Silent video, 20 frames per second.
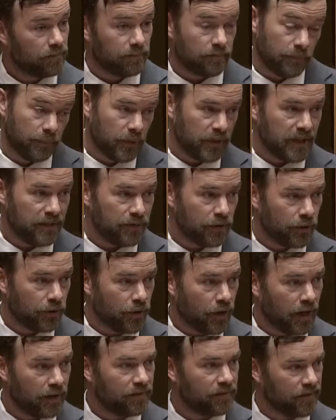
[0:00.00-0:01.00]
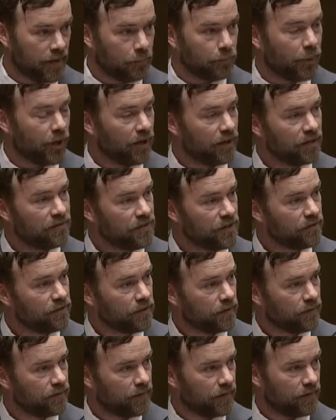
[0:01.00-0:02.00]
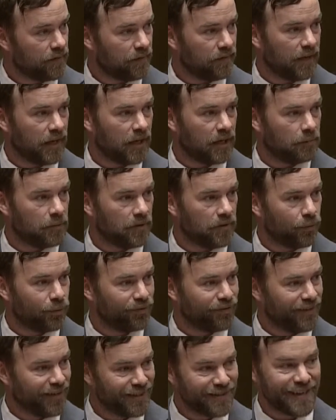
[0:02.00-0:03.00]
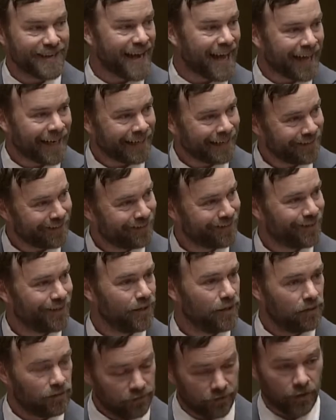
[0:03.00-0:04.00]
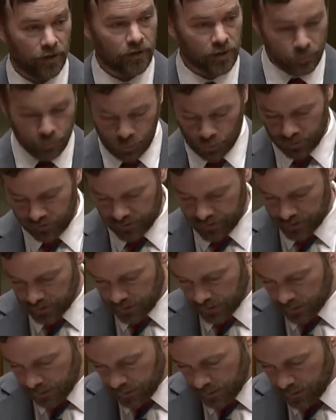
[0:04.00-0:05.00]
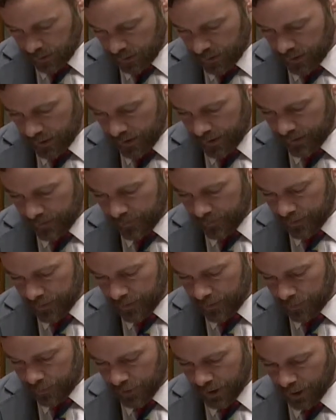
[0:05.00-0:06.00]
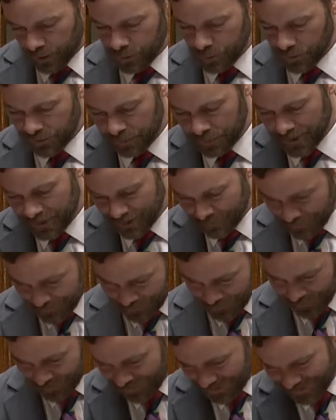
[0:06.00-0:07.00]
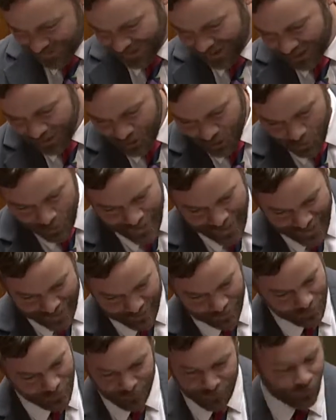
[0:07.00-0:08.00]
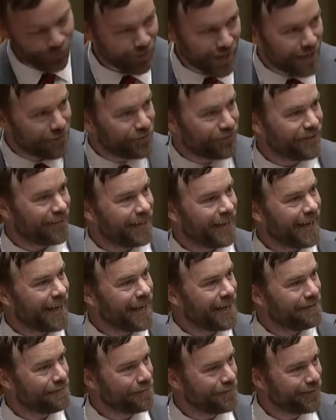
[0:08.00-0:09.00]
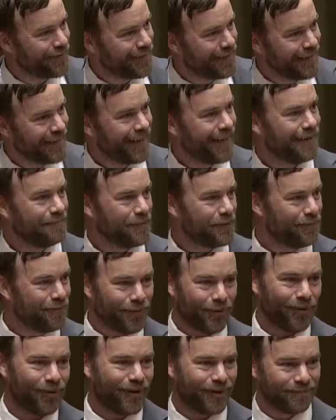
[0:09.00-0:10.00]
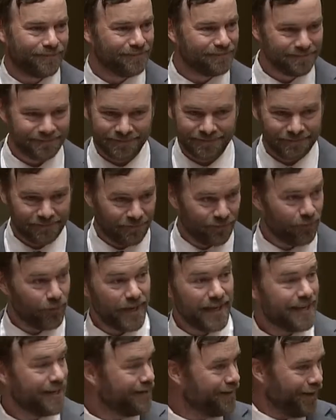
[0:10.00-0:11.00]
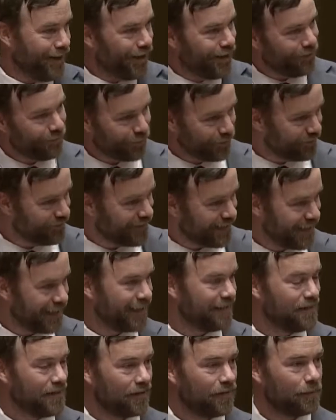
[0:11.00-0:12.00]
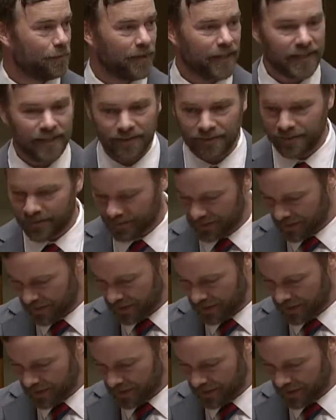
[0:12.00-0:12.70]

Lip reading: believe it or not, some politicians at the time in the 90s started pushing. But Honorable Speaker, first I'll go back. Before I was alive, before we all were sitting in this place,